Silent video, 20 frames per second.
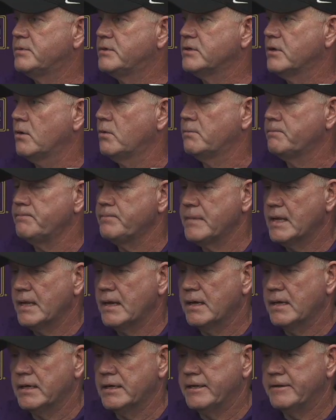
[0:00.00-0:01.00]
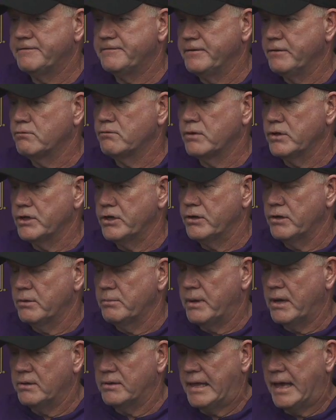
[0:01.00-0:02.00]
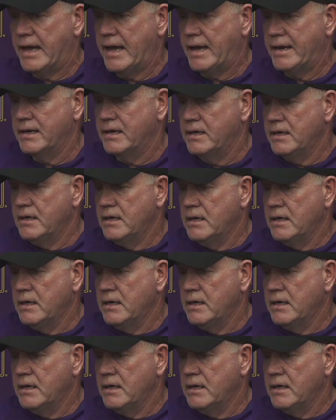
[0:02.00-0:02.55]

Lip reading: So I feel really good about that.